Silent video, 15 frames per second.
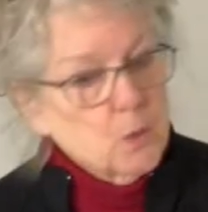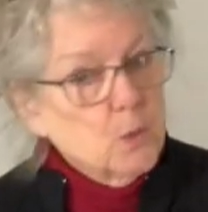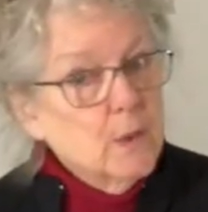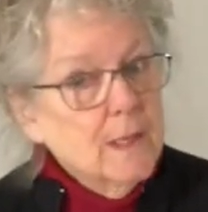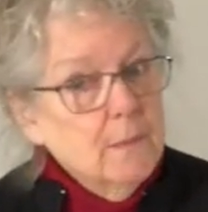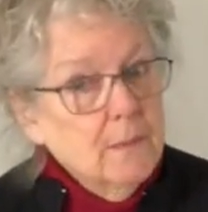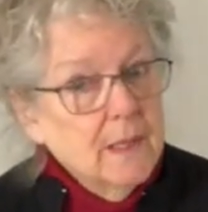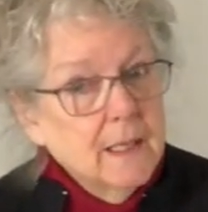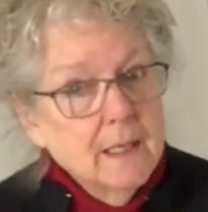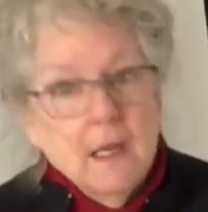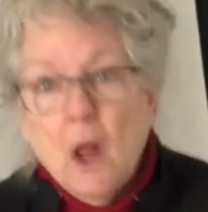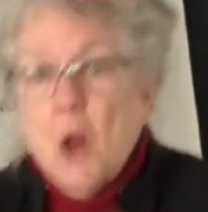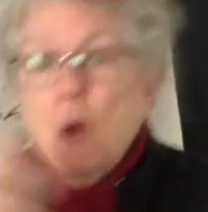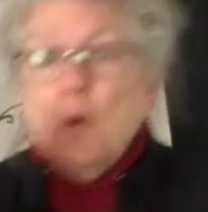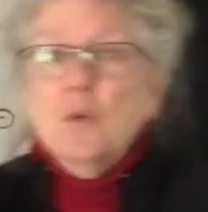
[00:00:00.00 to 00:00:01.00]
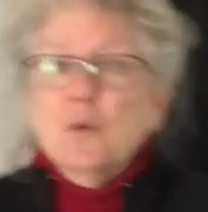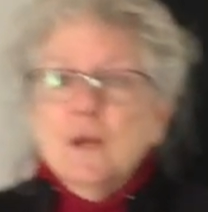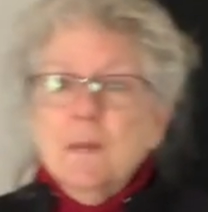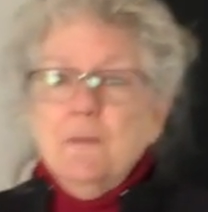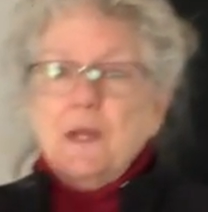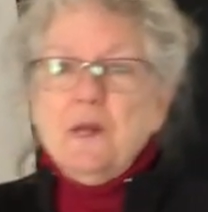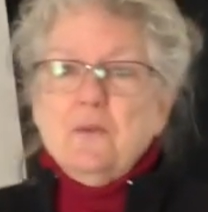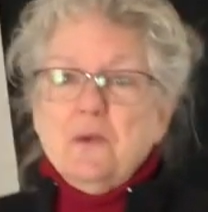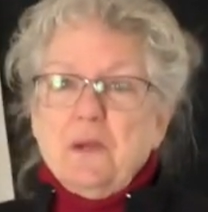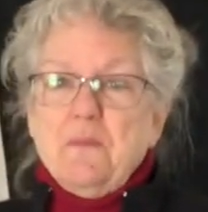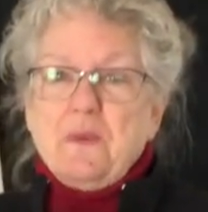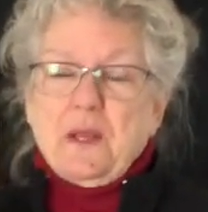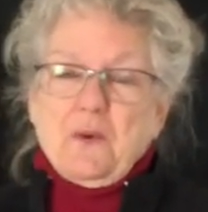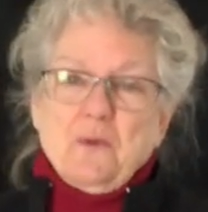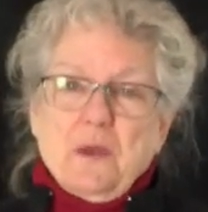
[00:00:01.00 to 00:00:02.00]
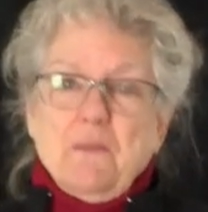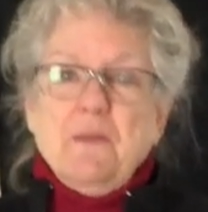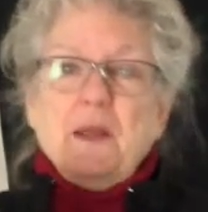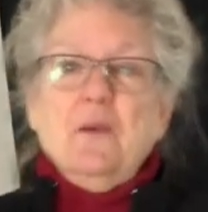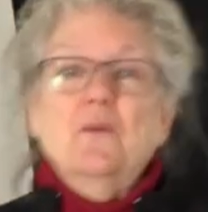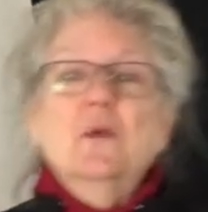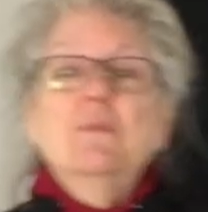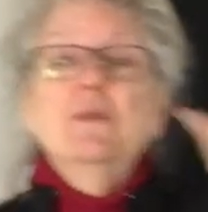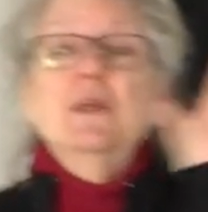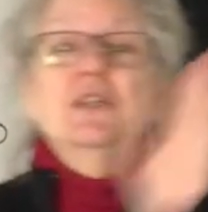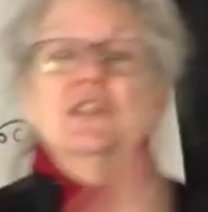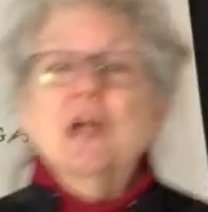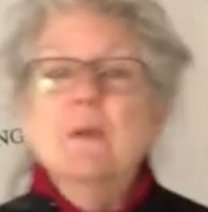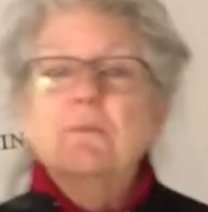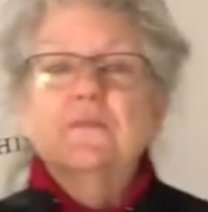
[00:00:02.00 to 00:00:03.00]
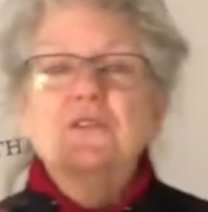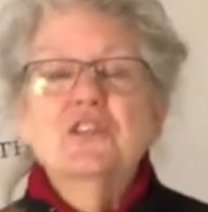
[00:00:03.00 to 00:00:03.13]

repeat, repeat, repeat, repeat, repeat, chop,